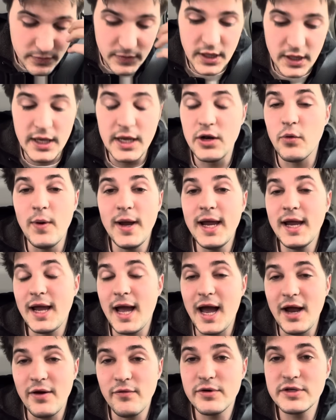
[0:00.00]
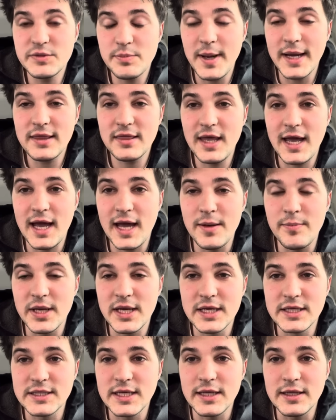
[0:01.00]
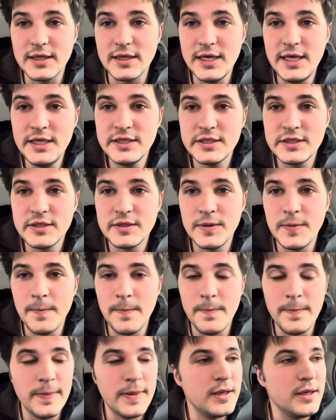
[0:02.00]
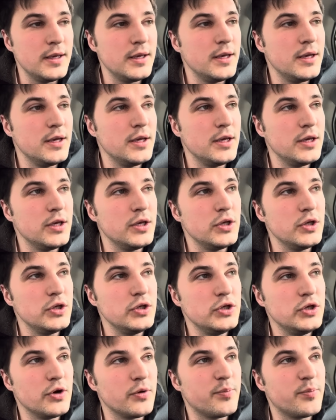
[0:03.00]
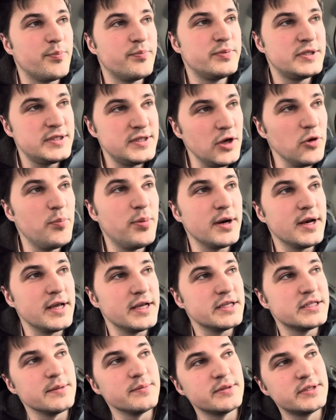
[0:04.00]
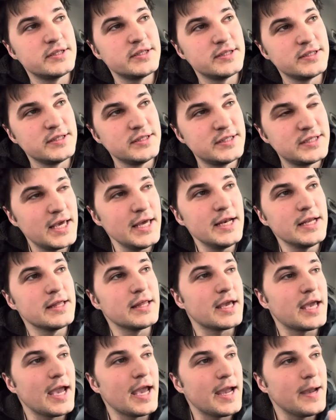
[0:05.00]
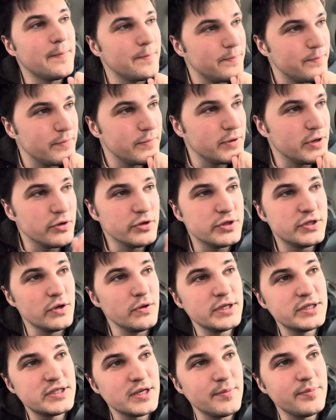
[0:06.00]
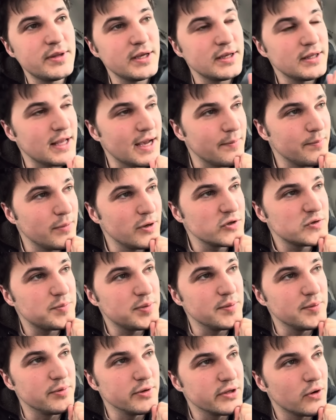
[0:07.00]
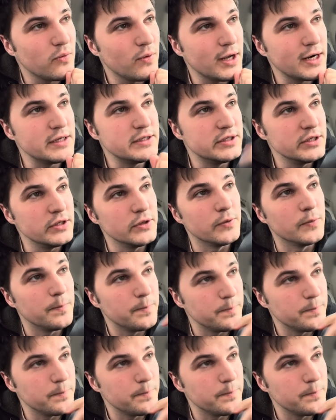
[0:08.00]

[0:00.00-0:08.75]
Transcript: In a way, I respect that because at least you're still putting some skin in the game. You're doing something that most people don't want to do.